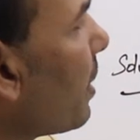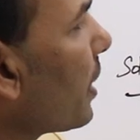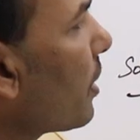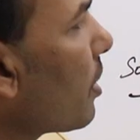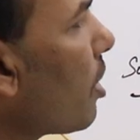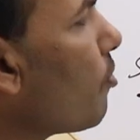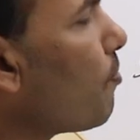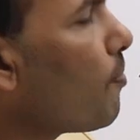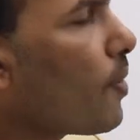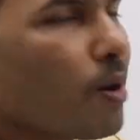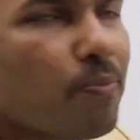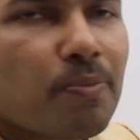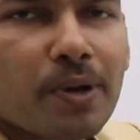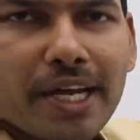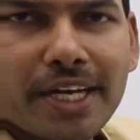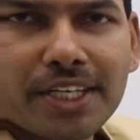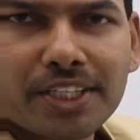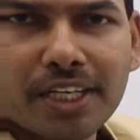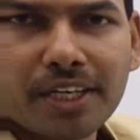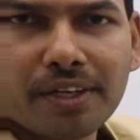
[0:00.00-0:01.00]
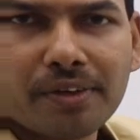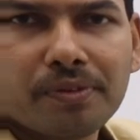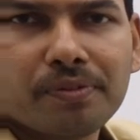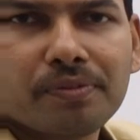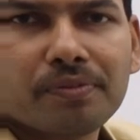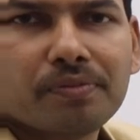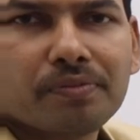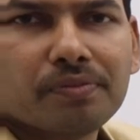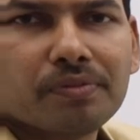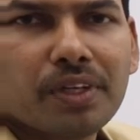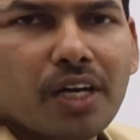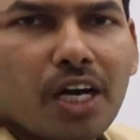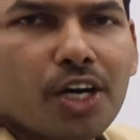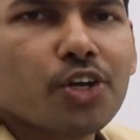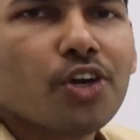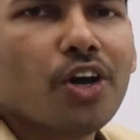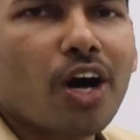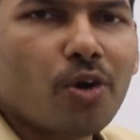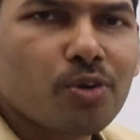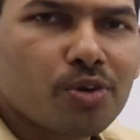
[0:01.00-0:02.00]
of population and you
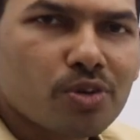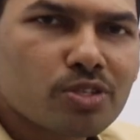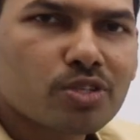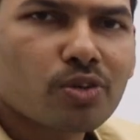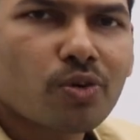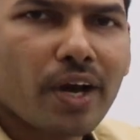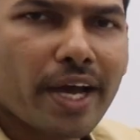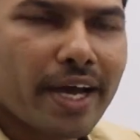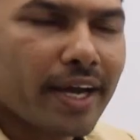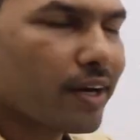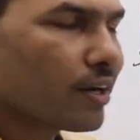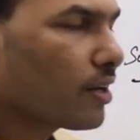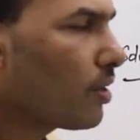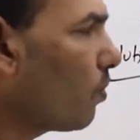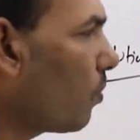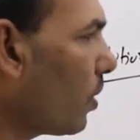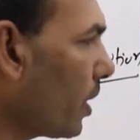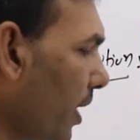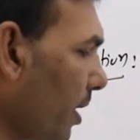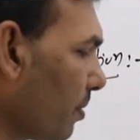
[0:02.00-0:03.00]
have to square. What I am